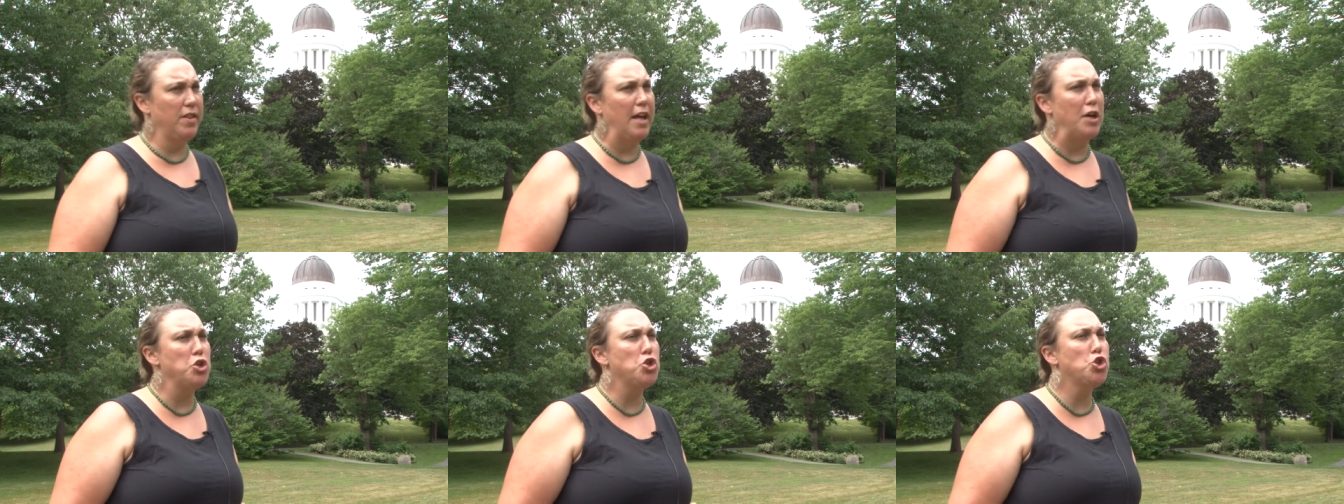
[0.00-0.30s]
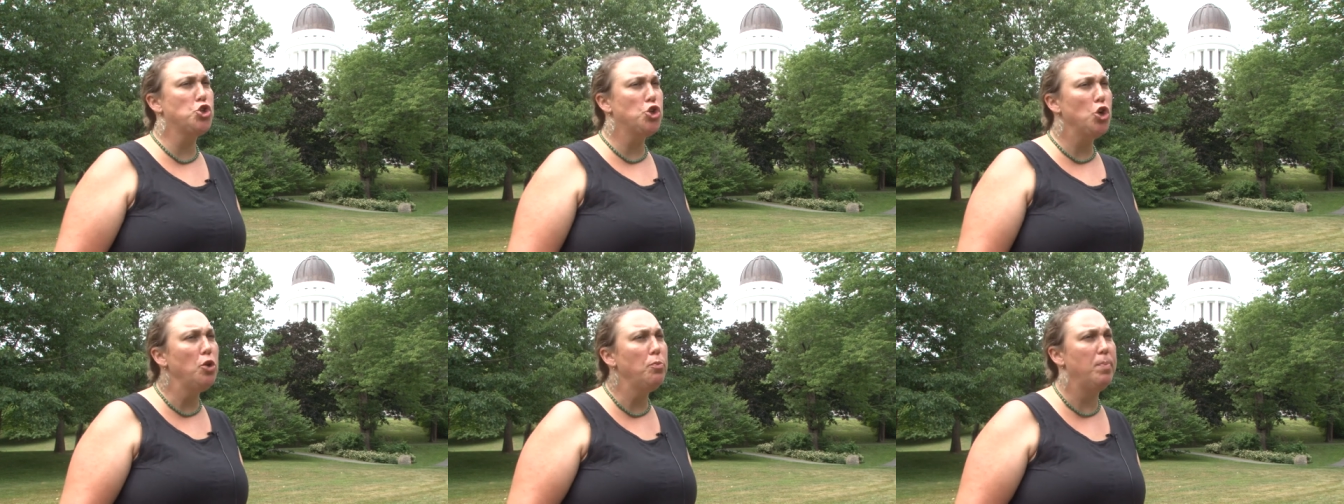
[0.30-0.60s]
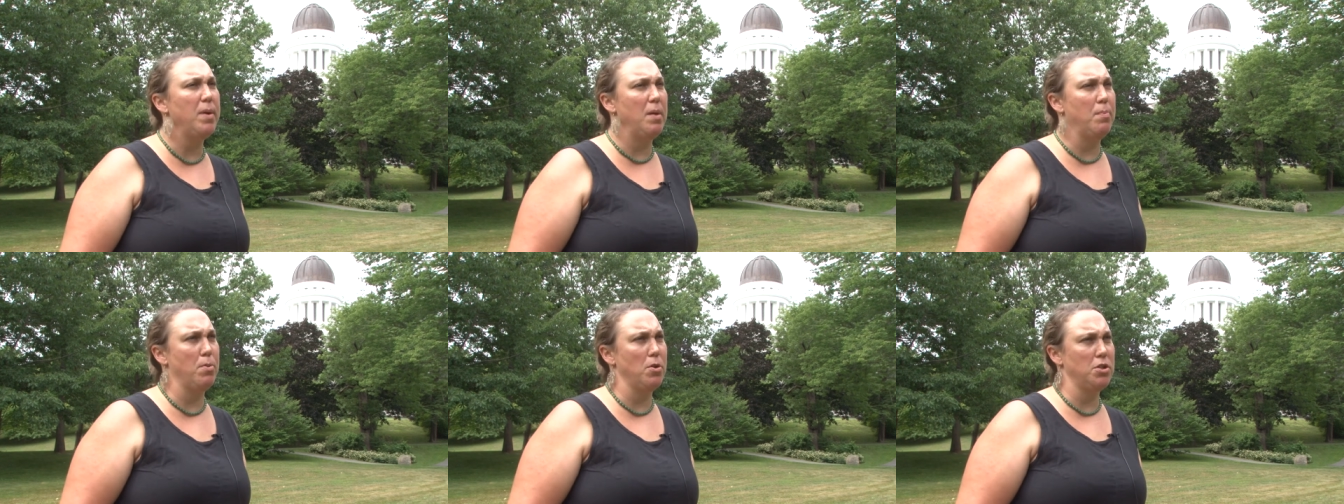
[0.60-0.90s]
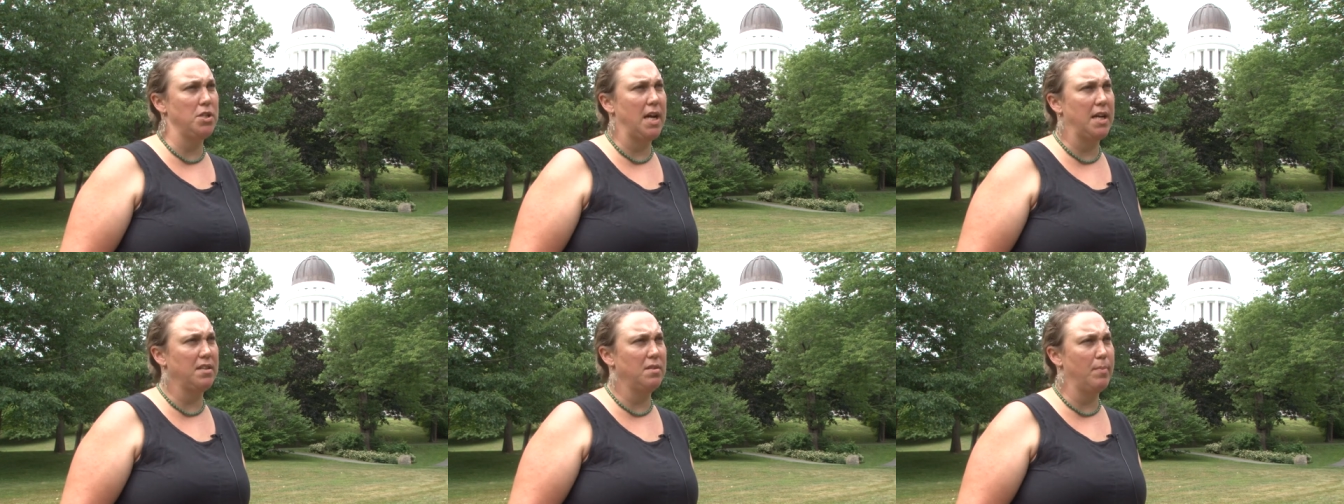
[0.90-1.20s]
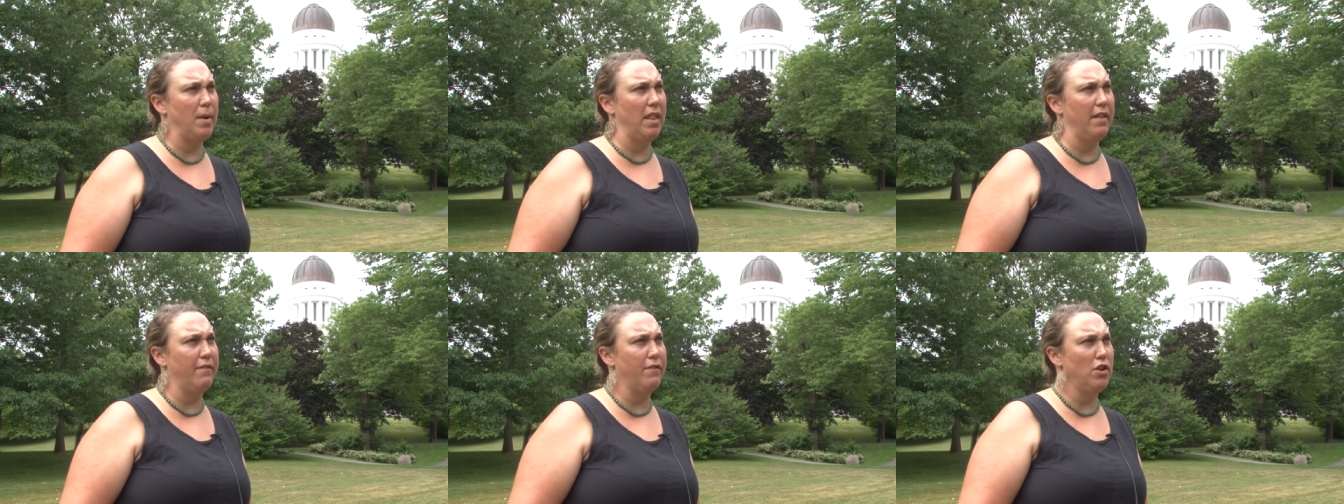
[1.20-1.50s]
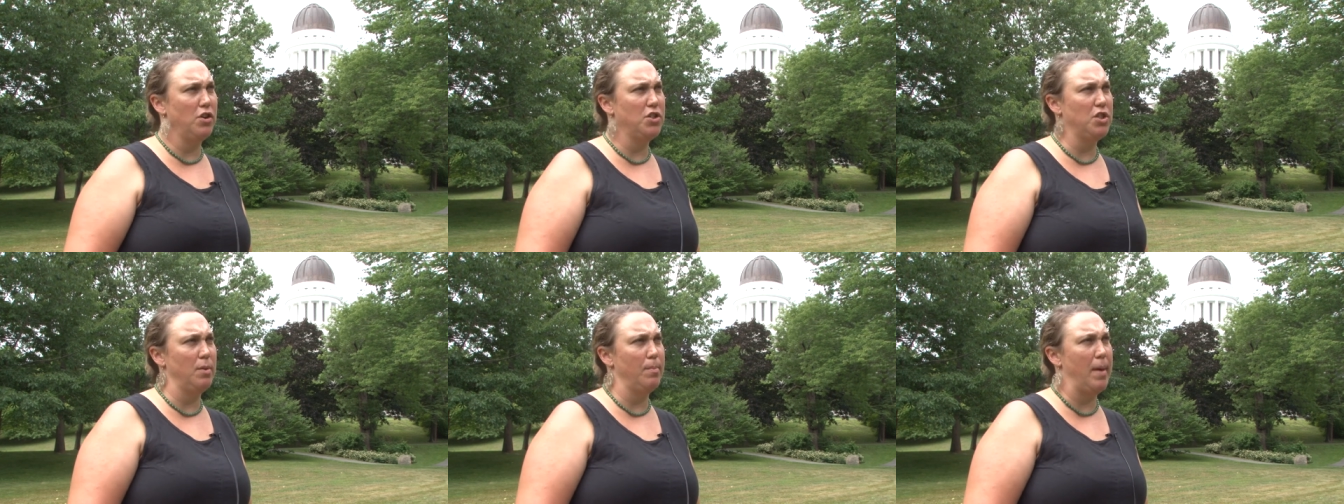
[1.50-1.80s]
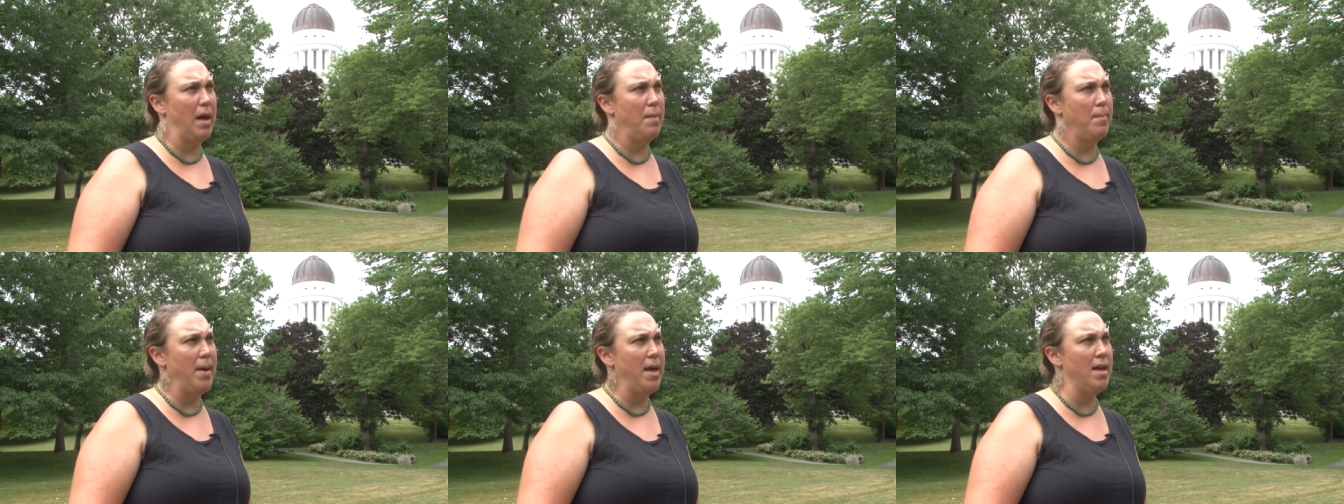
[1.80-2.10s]
that should be protected by the First
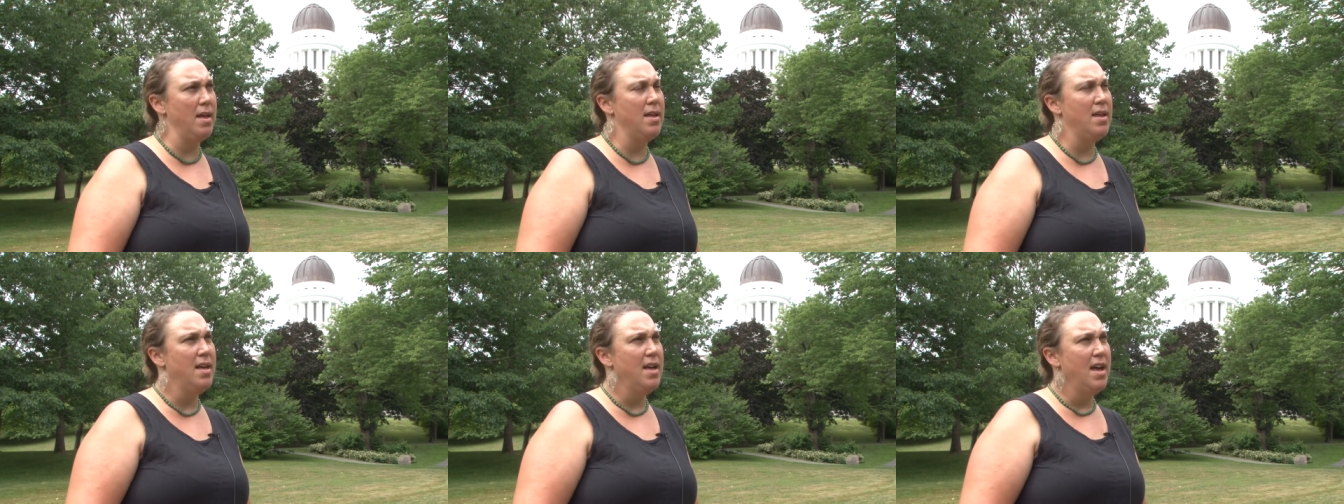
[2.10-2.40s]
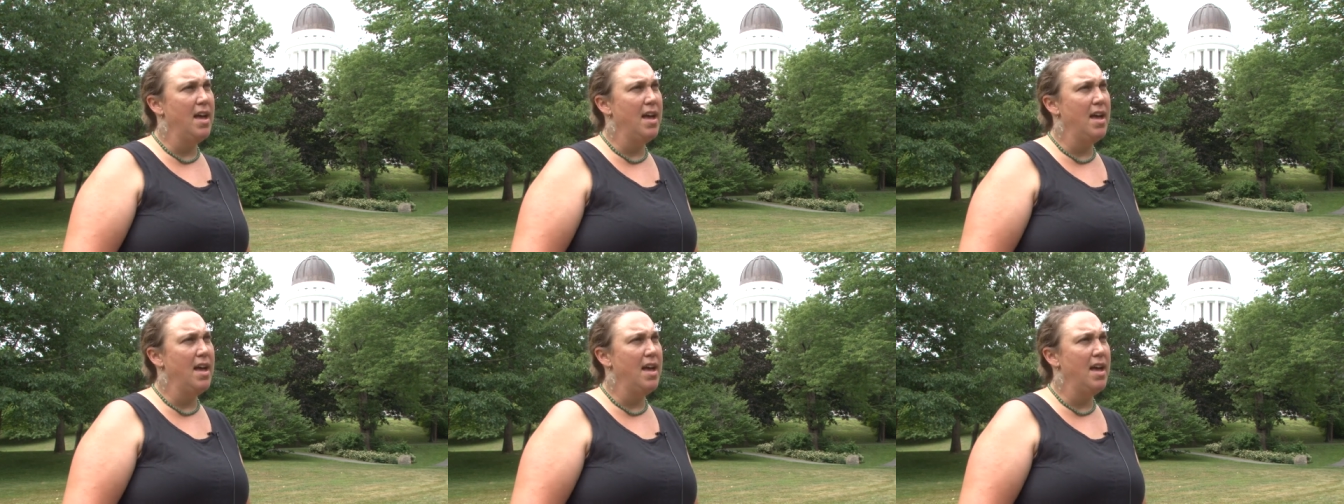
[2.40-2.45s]
Amendment.